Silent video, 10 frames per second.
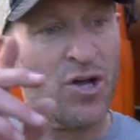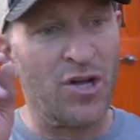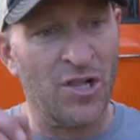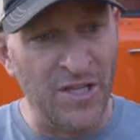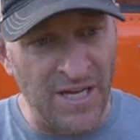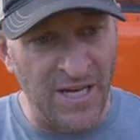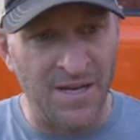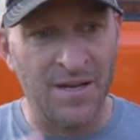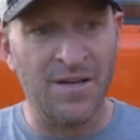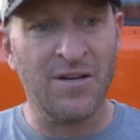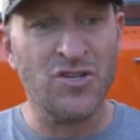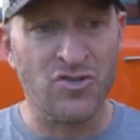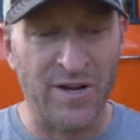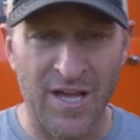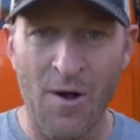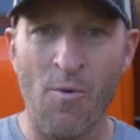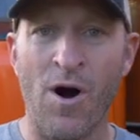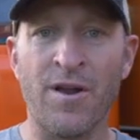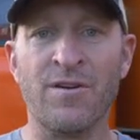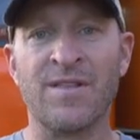Clean drinking
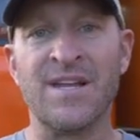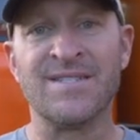water that